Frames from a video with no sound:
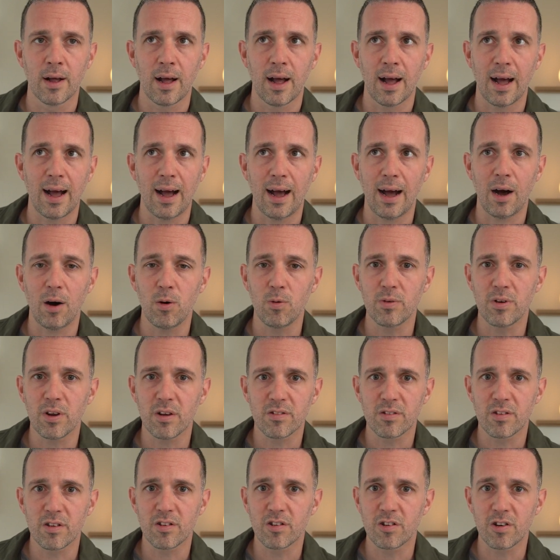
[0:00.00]
how
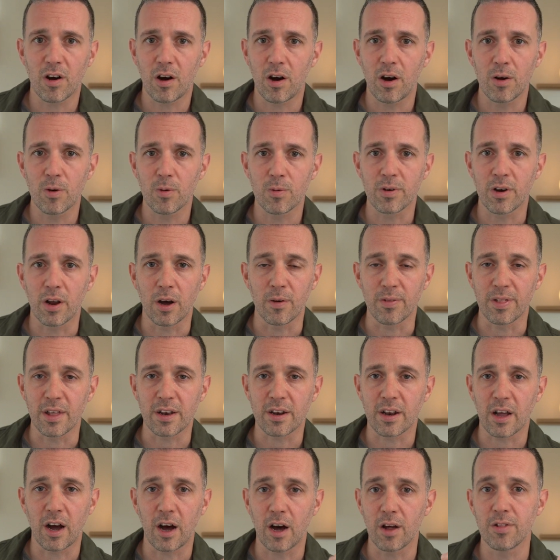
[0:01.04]
does the child know
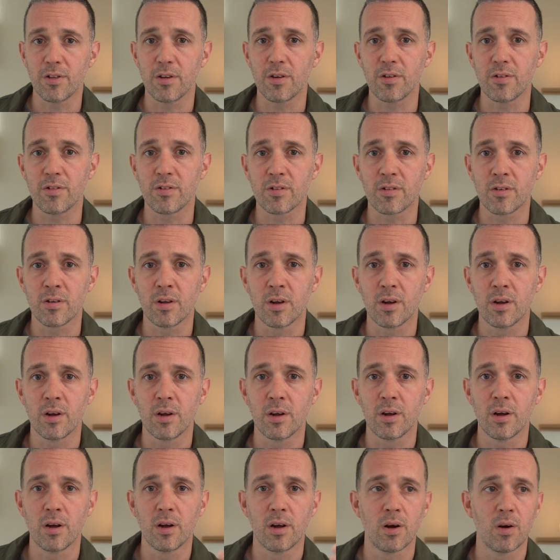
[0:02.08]
that others
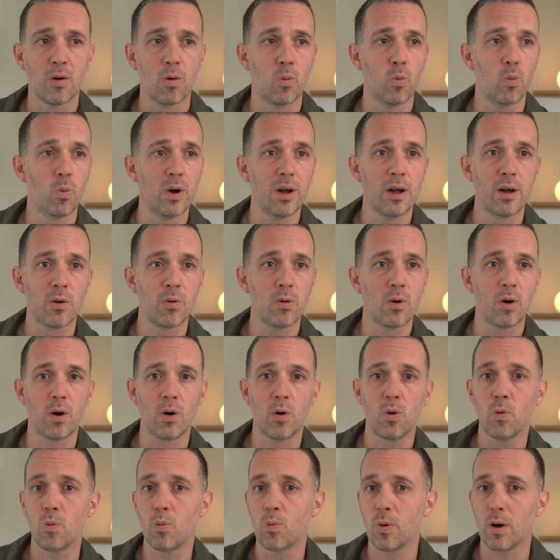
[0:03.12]
will
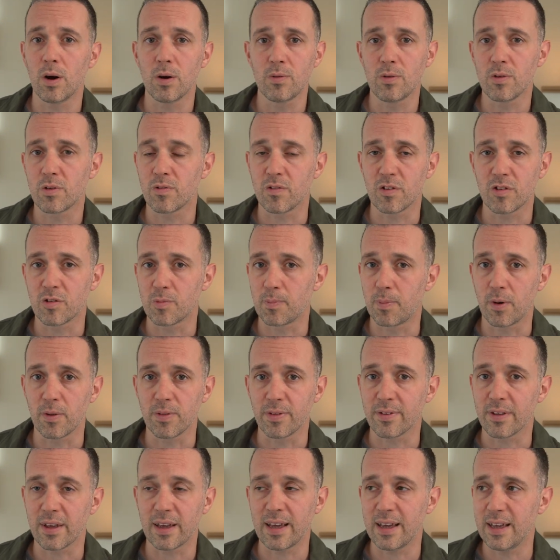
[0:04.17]
or won't
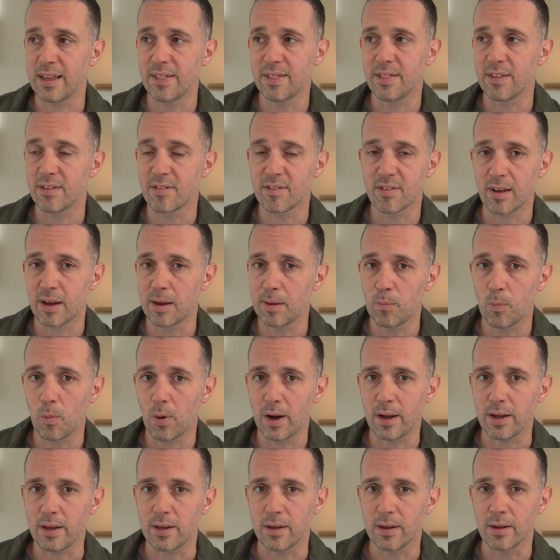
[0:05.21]
respond in the same
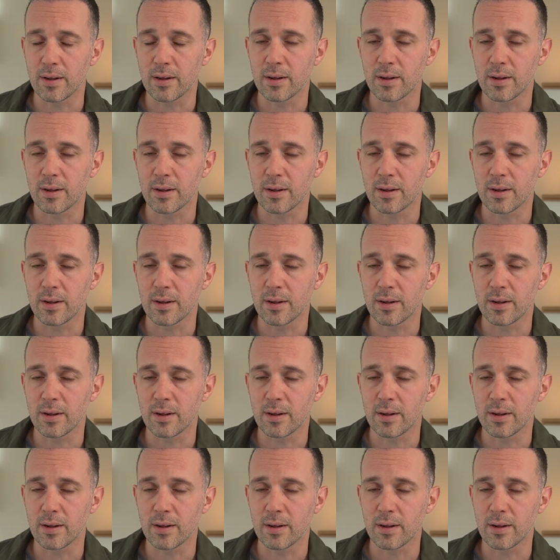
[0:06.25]
way?